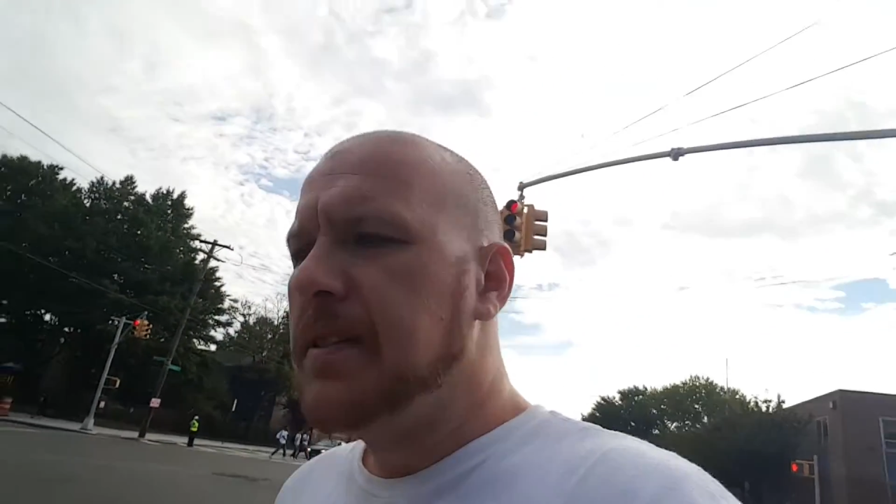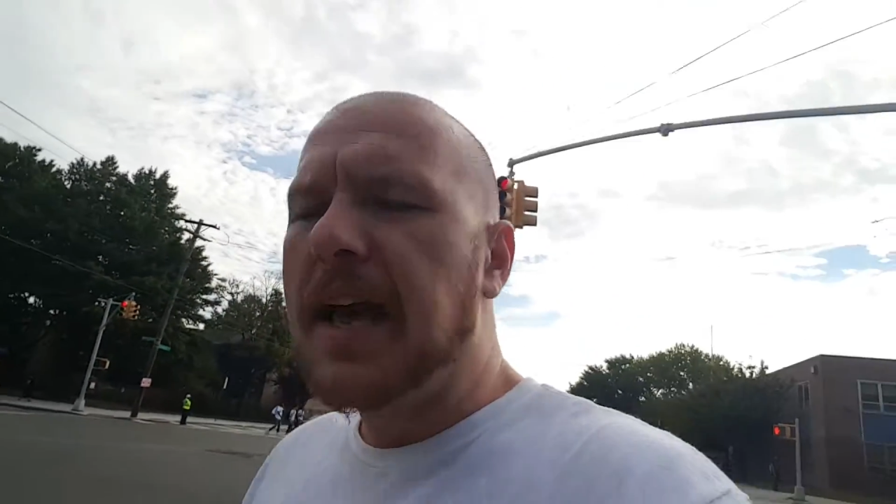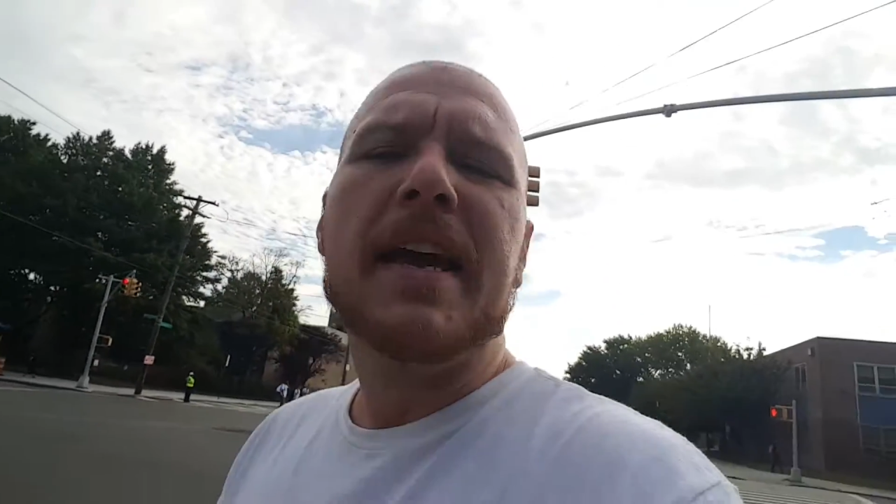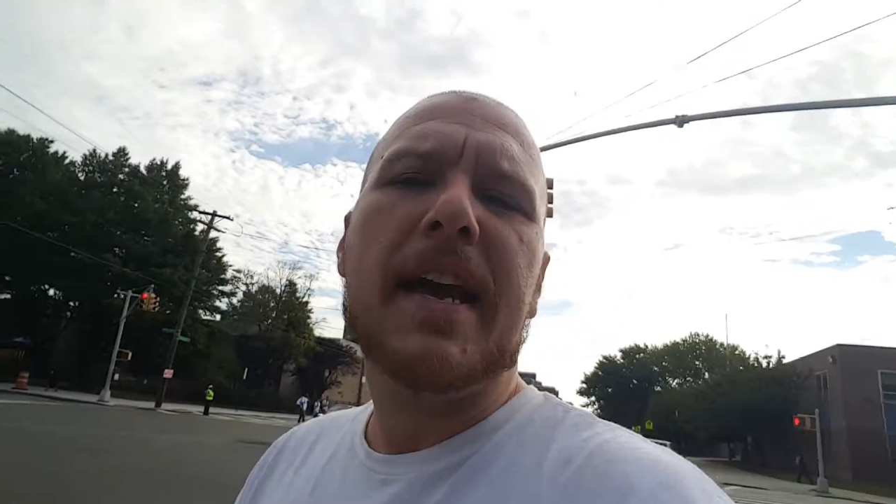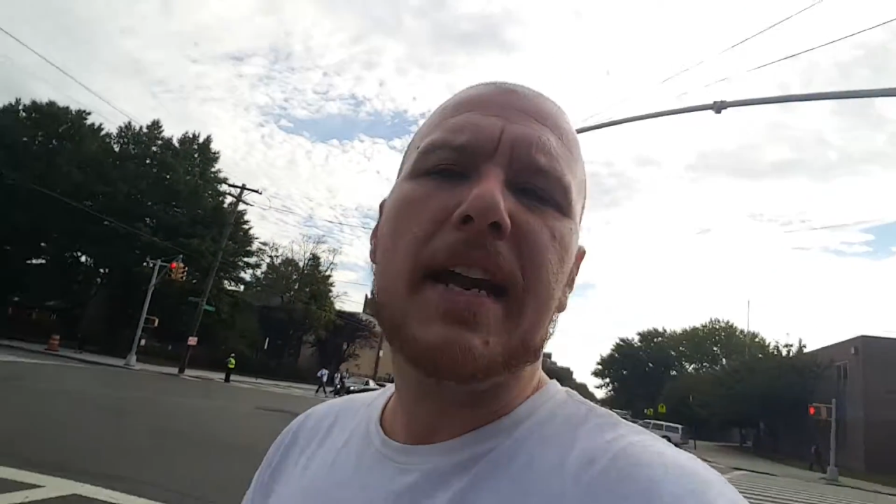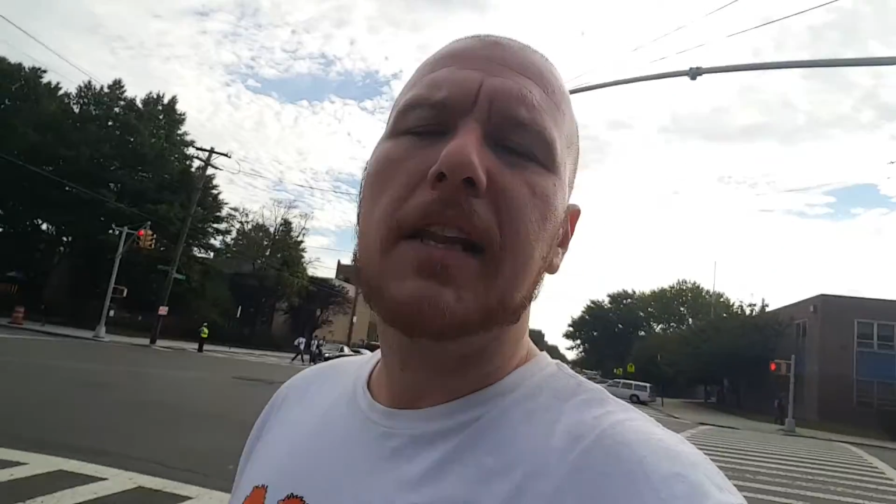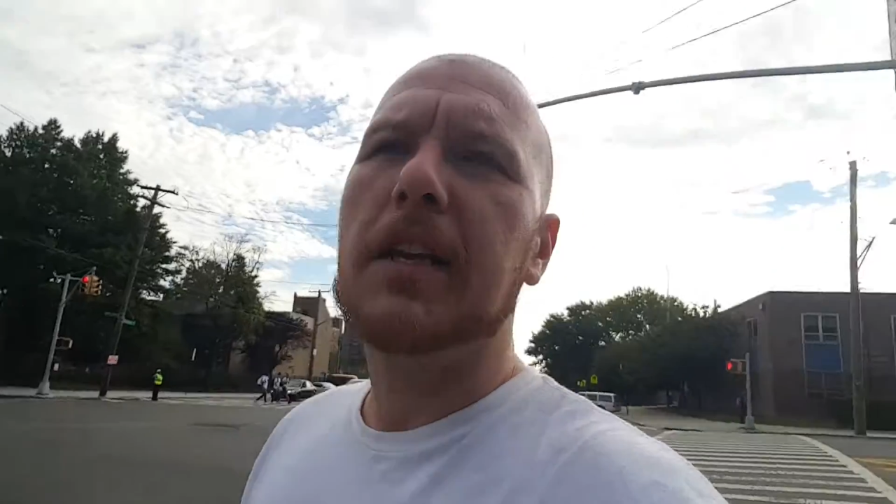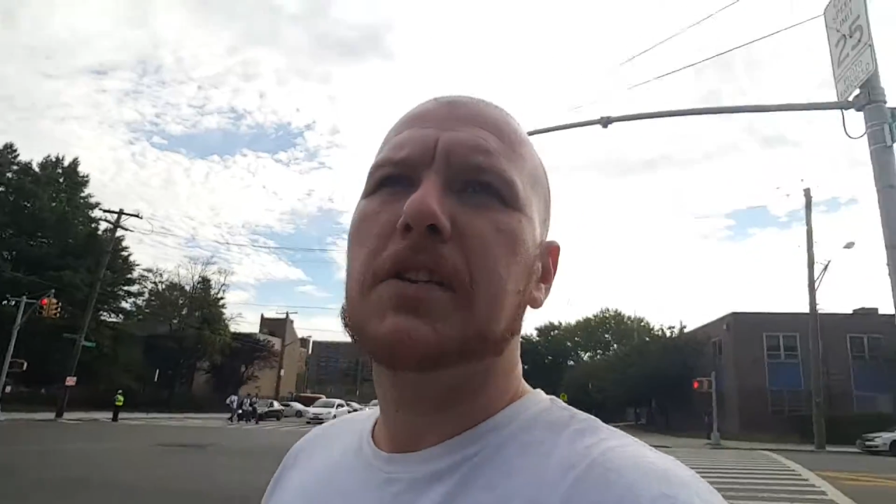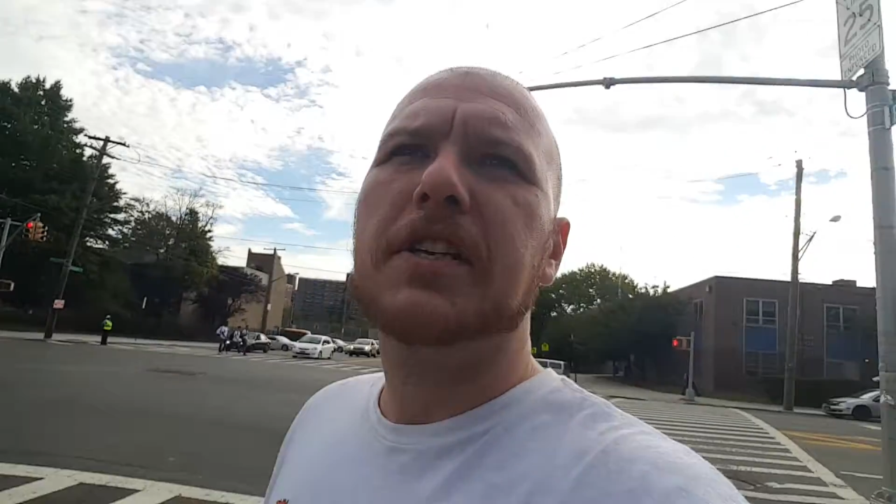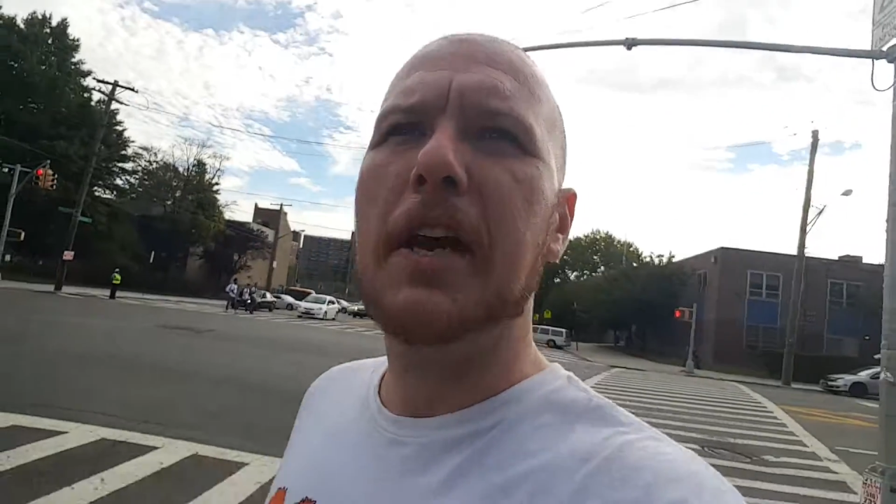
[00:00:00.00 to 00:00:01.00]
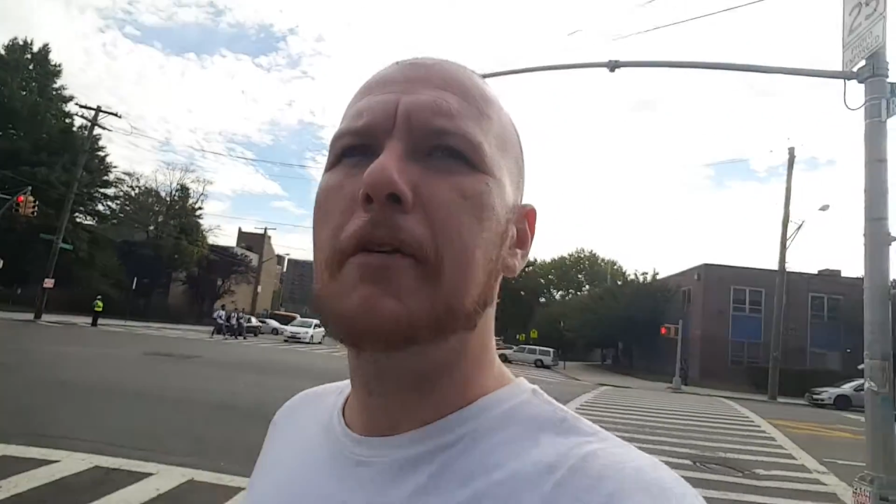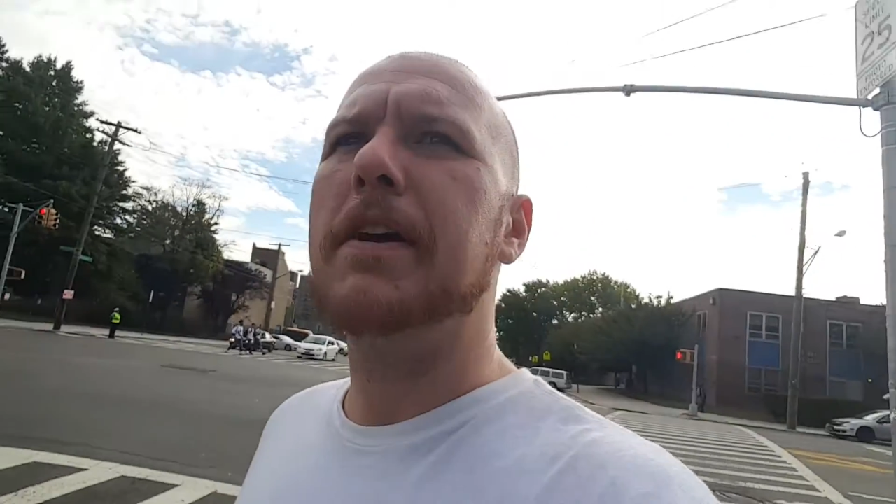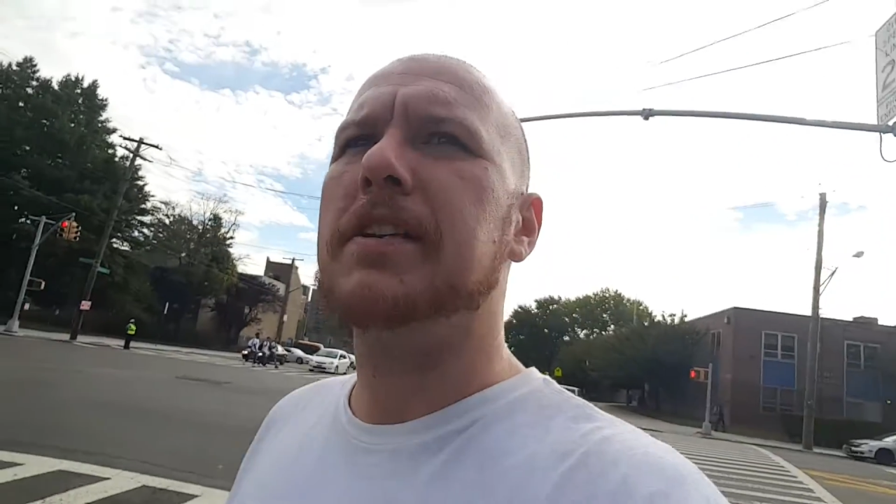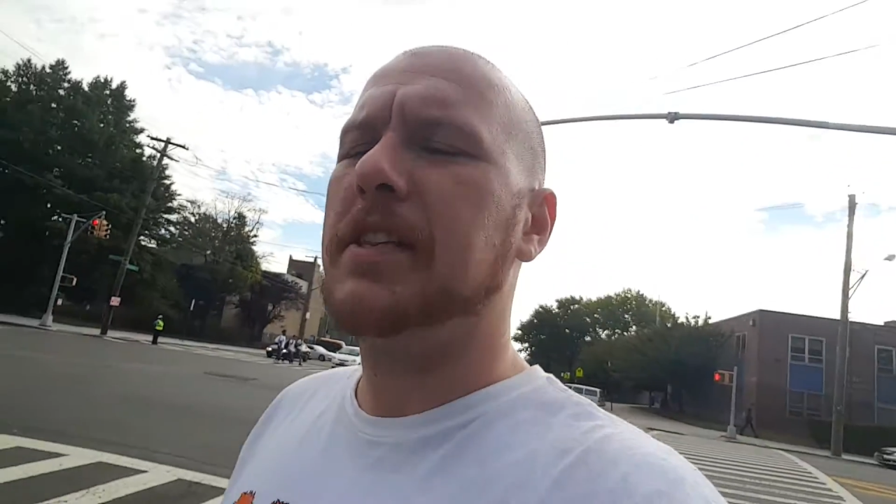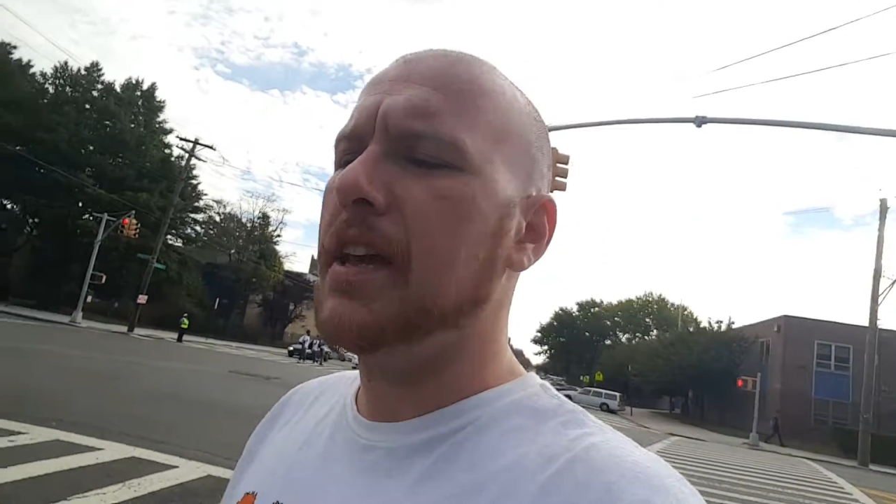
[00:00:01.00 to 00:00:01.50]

they can get a little serious.